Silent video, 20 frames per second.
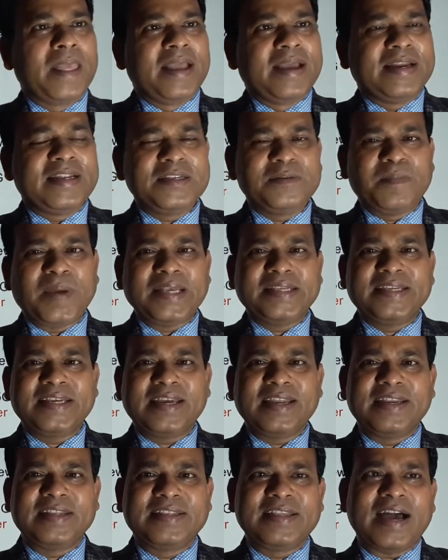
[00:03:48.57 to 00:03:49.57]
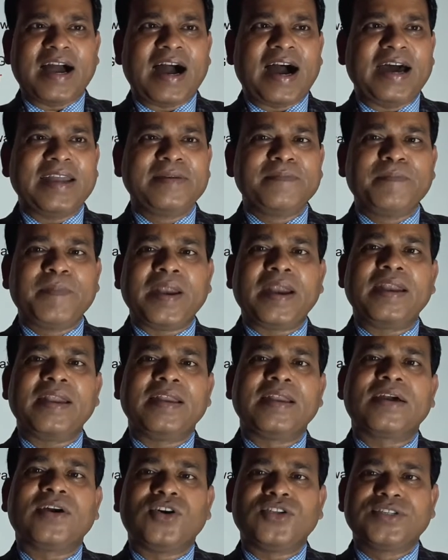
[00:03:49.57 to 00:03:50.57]
is basically the
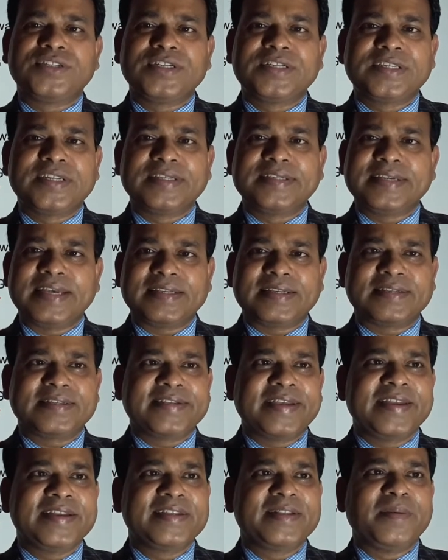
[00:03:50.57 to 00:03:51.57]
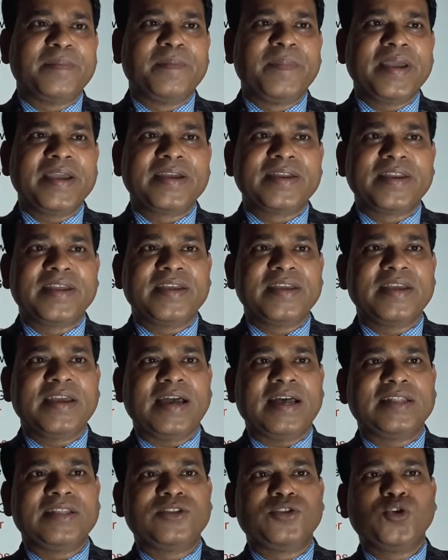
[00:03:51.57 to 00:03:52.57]
unparalleled consistency, as I said in the beginning,
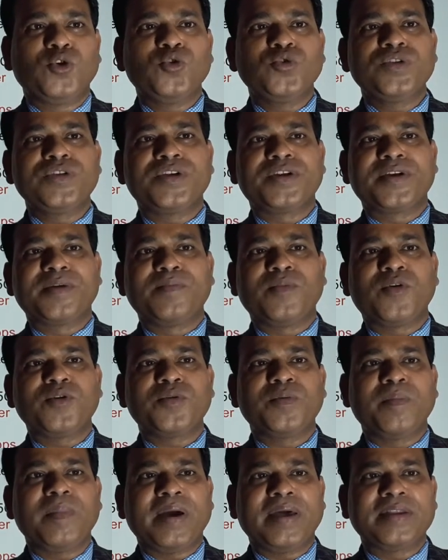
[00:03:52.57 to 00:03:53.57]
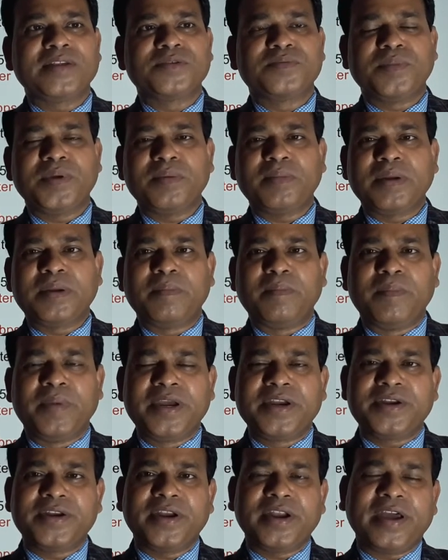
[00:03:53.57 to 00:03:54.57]
and though the remote management, but
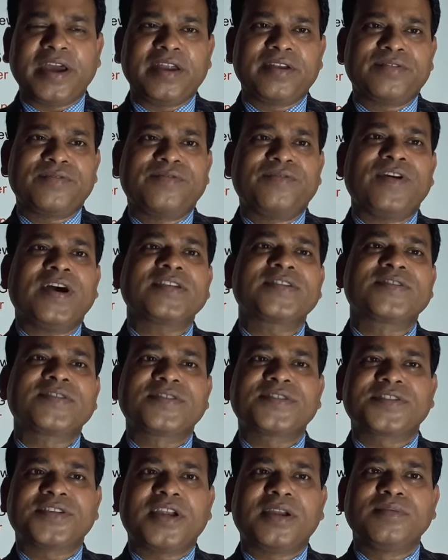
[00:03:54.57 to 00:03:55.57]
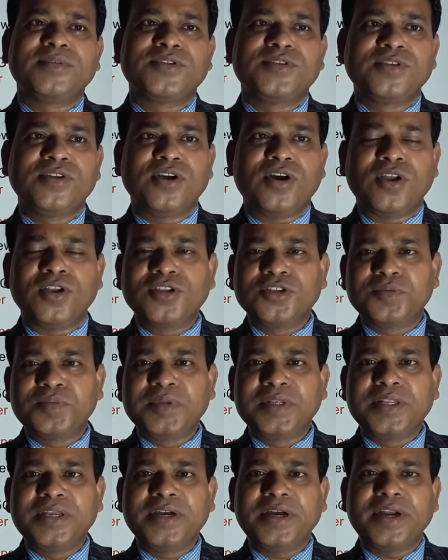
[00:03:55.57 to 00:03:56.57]
better and faster service will always be
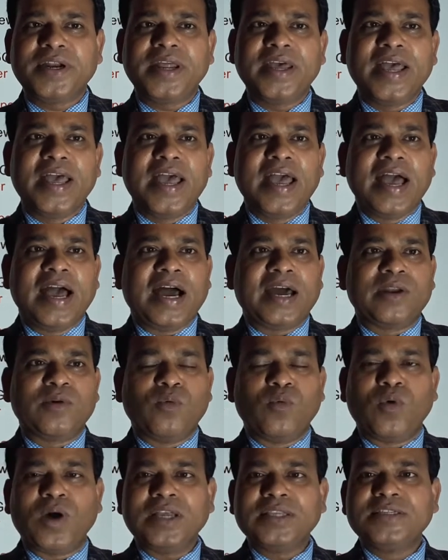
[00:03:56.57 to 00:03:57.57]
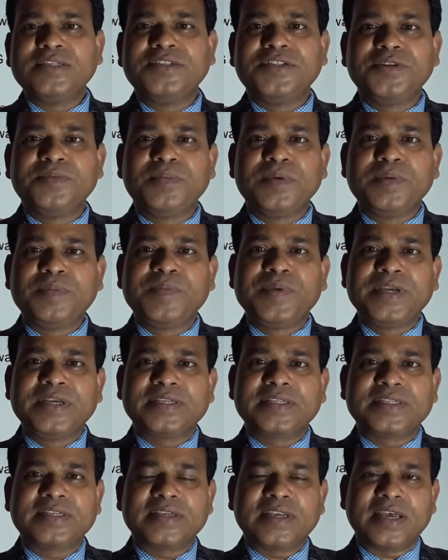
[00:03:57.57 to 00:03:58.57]
there, and 1
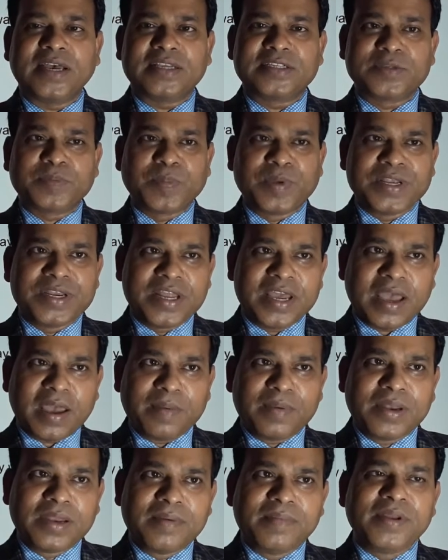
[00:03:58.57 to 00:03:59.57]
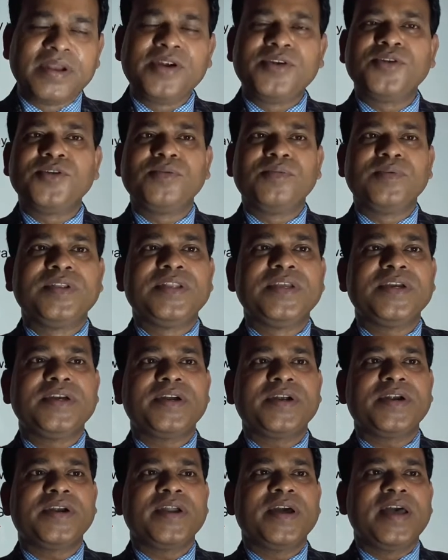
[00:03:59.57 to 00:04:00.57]
gbps speed availability will
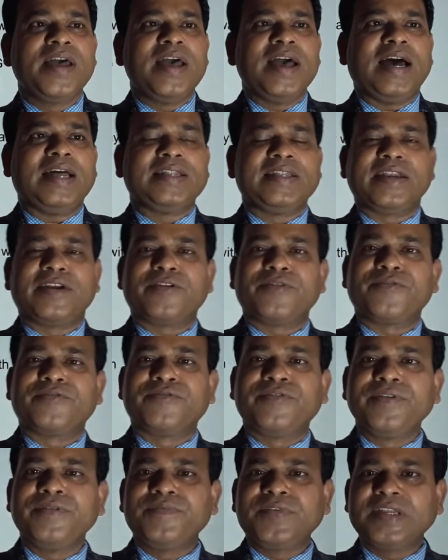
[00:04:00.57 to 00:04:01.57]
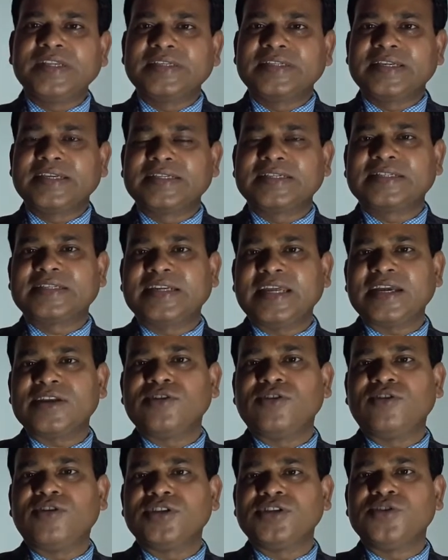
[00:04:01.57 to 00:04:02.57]
there, and there are 56
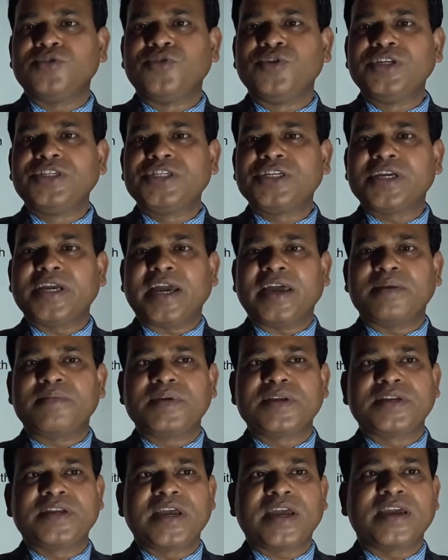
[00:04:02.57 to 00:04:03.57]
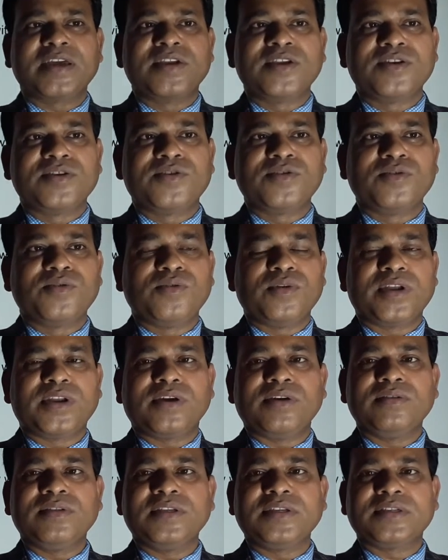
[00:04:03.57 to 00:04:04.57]
technology which can be taken into
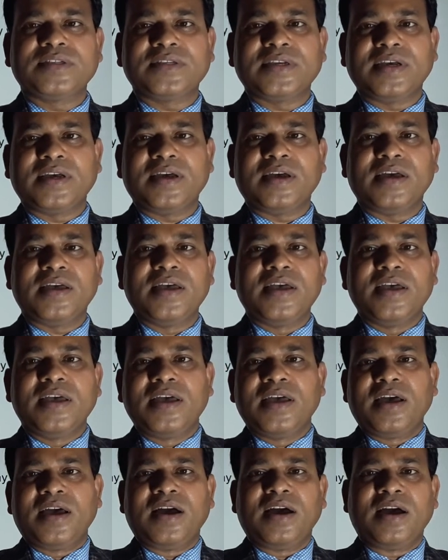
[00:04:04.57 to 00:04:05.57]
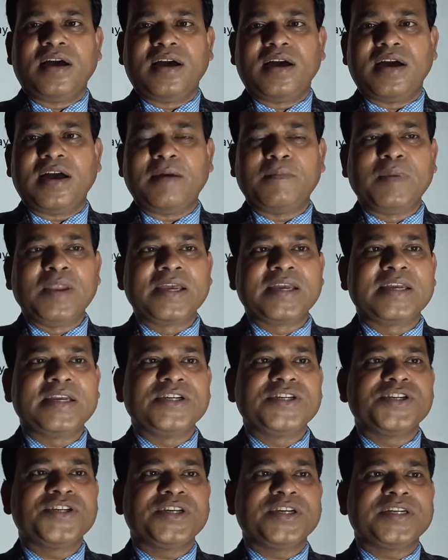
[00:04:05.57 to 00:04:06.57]
this
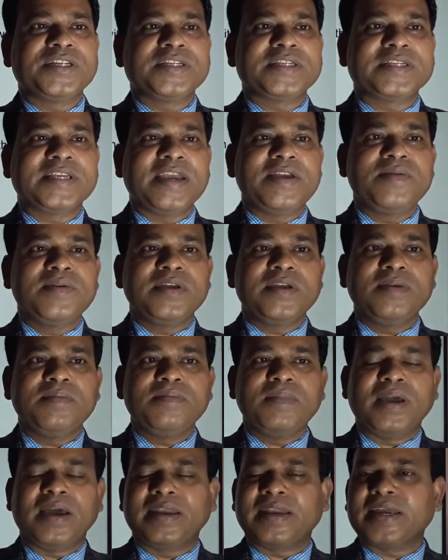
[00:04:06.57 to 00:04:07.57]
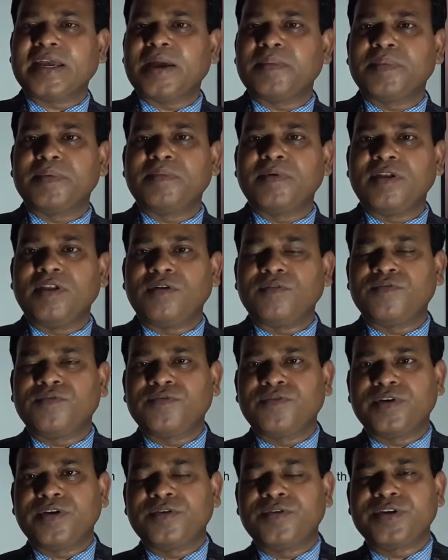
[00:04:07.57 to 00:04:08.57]
application at the same time and capable of
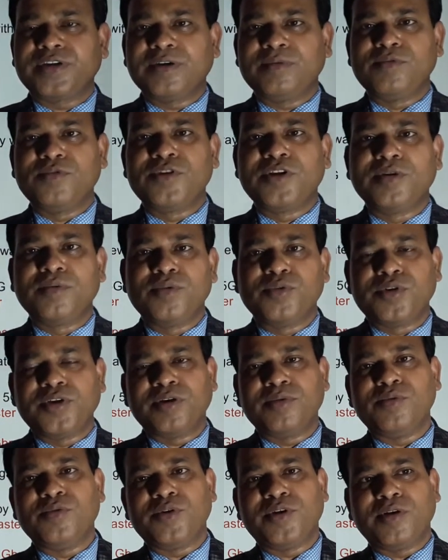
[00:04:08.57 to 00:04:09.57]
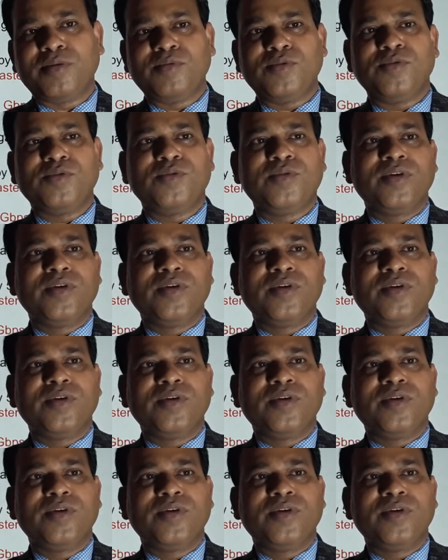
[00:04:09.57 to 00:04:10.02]
WWW.